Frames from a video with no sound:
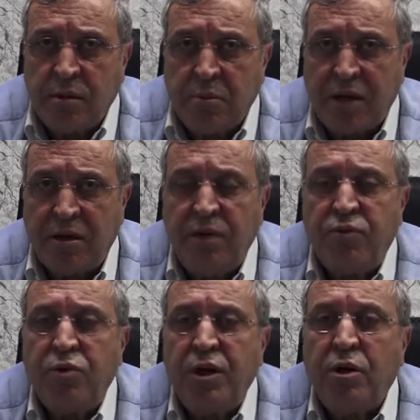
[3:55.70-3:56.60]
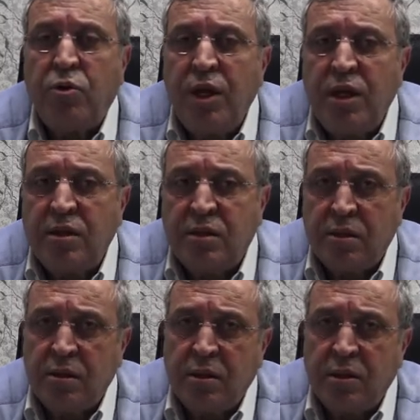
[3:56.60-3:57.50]
But if we
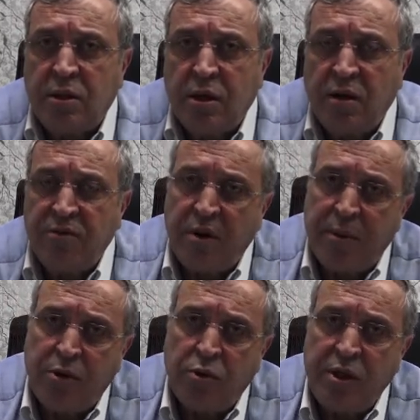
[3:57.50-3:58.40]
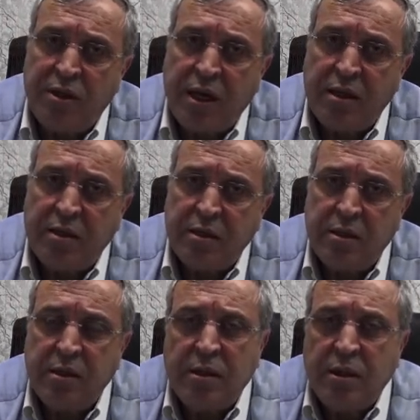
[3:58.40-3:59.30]
increase the inflammatory cells,
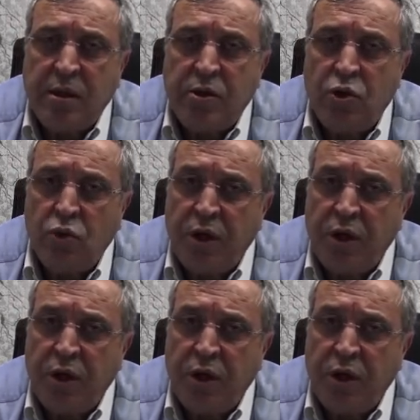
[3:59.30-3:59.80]
do we